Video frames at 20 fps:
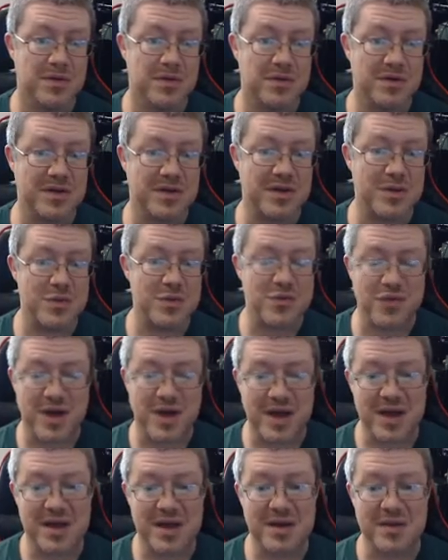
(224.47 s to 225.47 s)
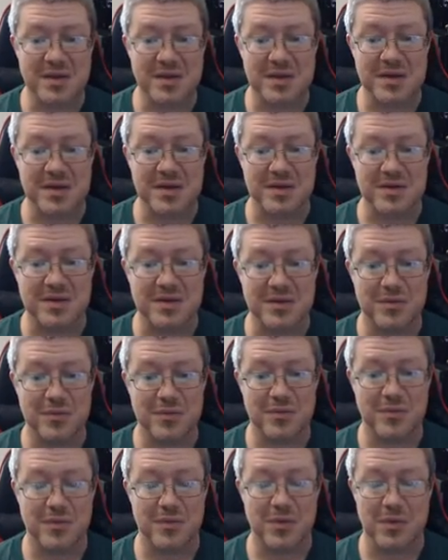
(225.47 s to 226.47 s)
you find that
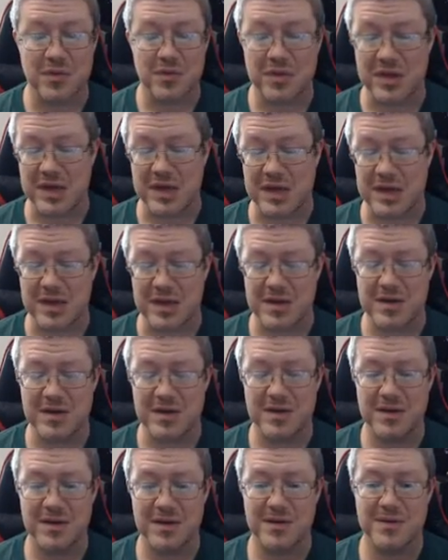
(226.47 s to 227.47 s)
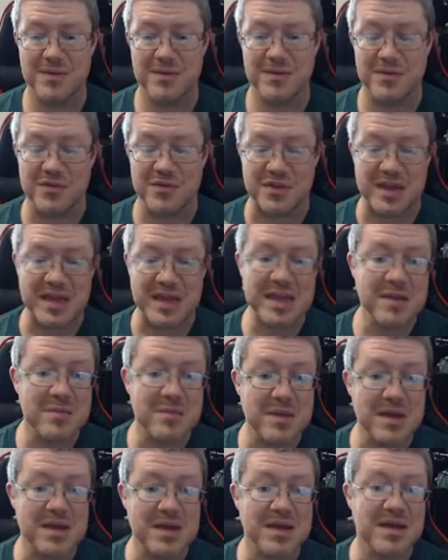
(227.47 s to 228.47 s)
or there's an
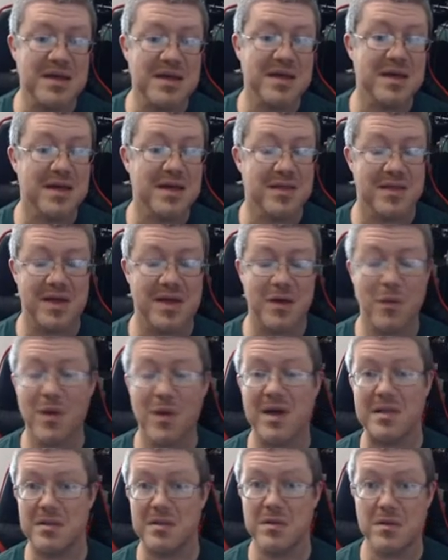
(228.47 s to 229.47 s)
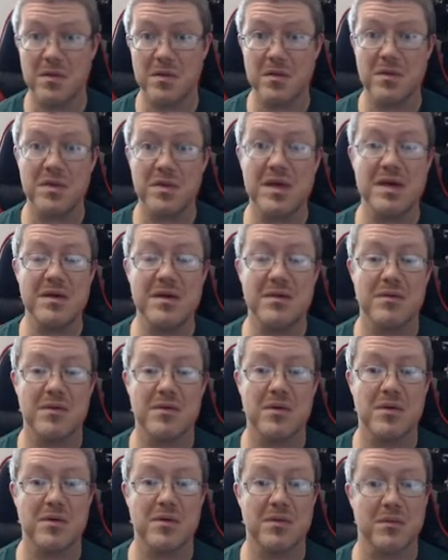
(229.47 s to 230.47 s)
enemy that quite literally
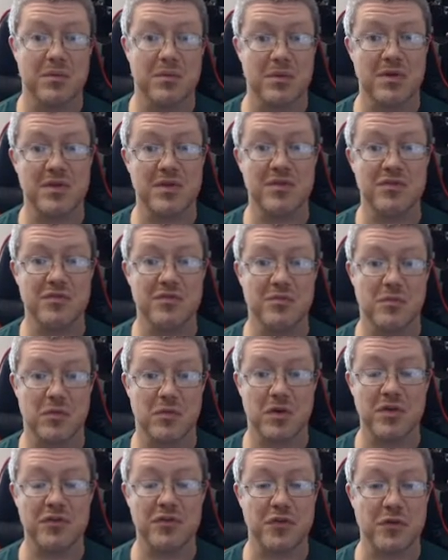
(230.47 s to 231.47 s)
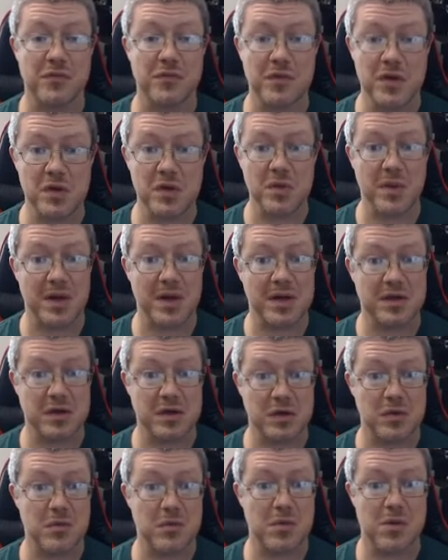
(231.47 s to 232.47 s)
or runs over you like
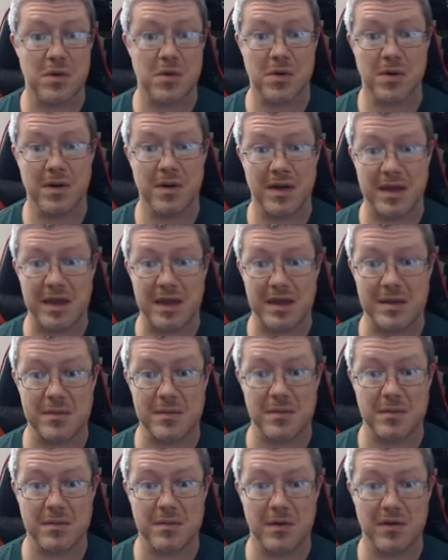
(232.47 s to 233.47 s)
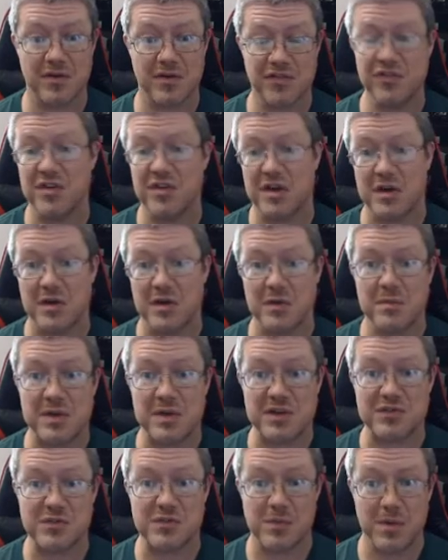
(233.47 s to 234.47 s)
you are a stick on a
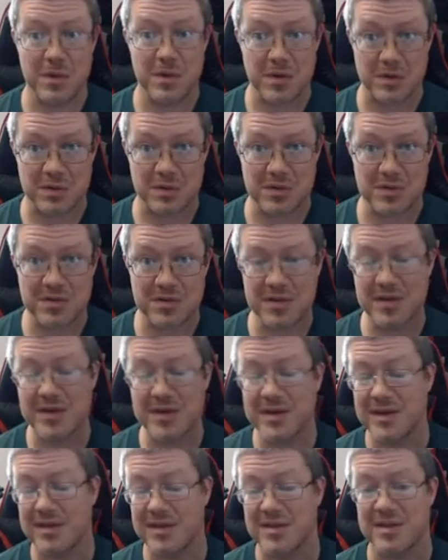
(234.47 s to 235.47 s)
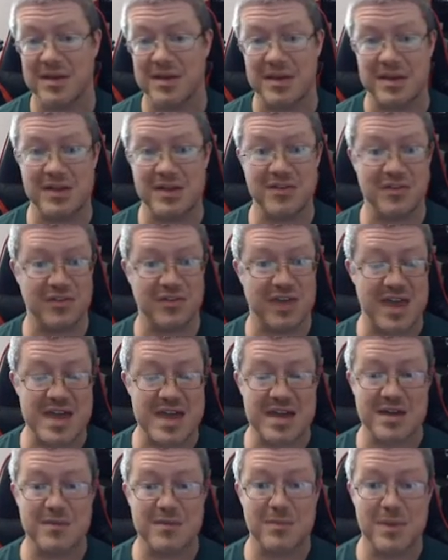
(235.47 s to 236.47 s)
piece of road. Like you just can't
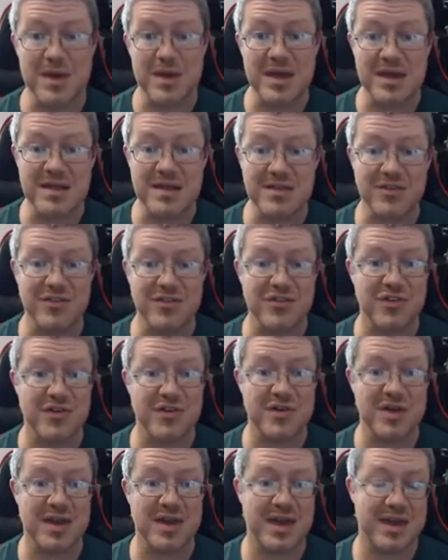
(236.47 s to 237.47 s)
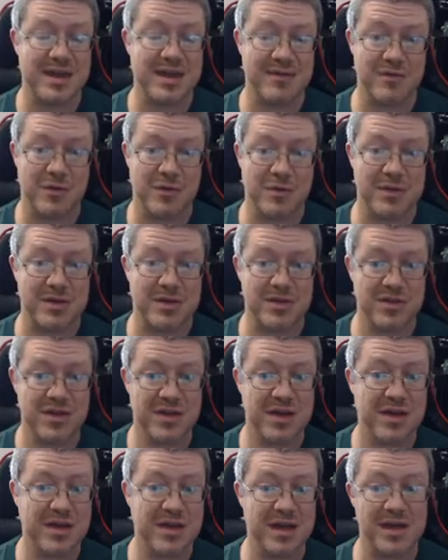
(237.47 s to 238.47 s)
compete, so you kind of have to
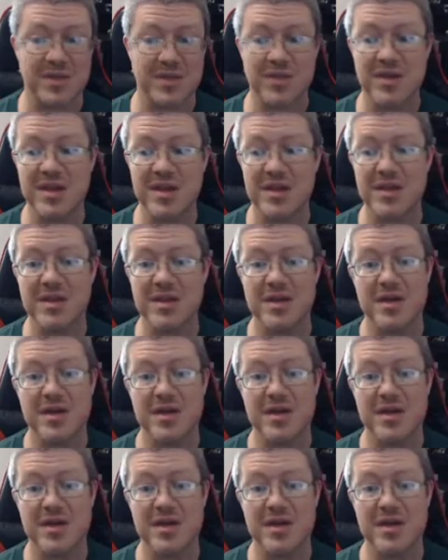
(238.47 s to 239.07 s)
rethink. And then,